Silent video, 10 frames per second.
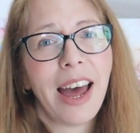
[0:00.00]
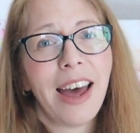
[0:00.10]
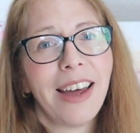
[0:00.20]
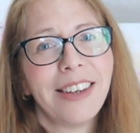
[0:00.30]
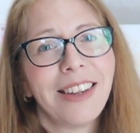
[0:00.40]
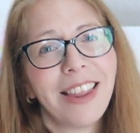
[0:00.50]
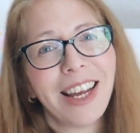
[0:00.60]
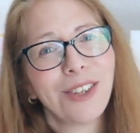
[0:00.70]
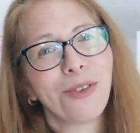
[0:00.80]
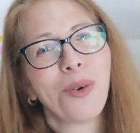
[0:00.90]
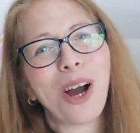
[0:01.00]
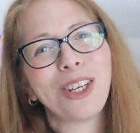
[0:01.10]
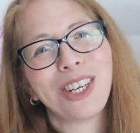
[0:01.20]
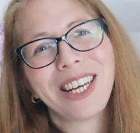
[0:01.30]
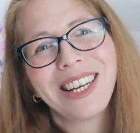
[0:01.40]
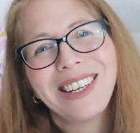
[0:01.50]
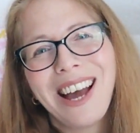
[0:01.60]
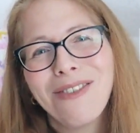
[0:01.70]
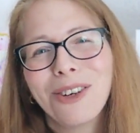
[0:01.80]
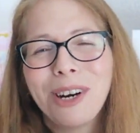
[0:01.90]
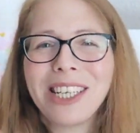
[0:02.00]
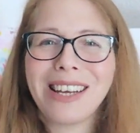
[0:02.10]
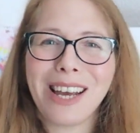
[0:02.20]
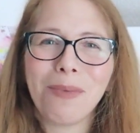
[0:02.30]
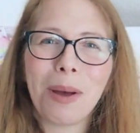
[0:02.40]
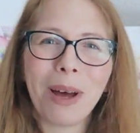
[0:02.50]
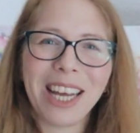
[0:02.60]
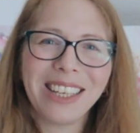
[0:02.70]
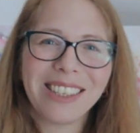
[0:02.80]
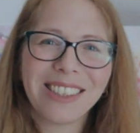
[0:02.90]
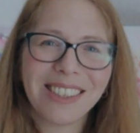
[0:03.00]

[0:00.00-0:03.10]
And thanks for watching. Have a great day. Bye-bye.